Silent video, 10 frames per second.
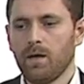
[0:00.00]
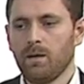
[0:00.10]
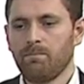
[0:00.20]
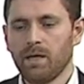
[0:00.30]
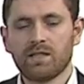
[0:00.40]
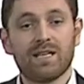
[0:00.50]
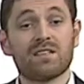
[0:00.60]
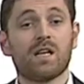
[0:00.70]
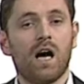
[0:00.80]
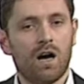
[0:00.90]
built in as
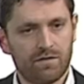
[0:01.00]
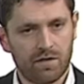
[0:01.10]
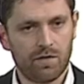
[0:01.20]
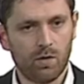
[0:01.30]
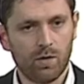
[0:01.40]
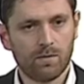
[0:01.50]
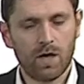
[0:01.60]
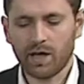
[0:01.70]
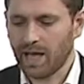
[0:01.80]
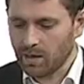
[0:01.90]
an afterthought.
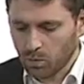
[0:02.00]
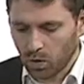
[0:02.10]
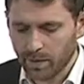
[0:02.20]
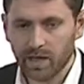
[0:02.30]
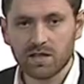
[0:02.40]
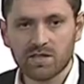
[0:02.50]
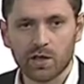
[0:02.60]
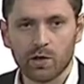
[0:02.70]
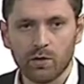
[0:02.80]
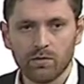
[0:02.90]
Okay, what are we going to
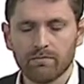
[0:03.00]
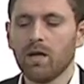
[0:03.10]
do?